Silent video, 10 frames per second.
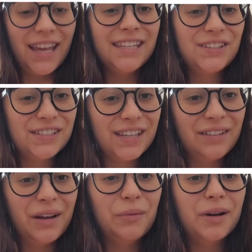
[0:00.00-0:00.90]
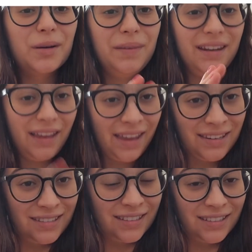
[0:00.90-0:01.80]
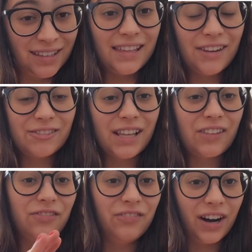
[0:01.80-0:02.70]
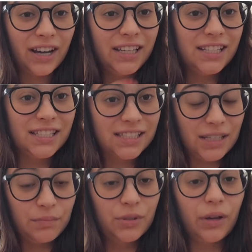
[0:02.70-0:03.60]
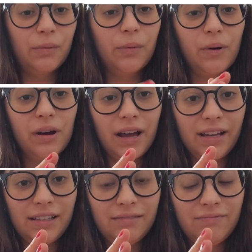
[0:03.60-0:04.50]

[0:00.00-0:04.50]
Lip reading: It turns out I woke up at 8, and then I was like, fuck, I need to sleep. So I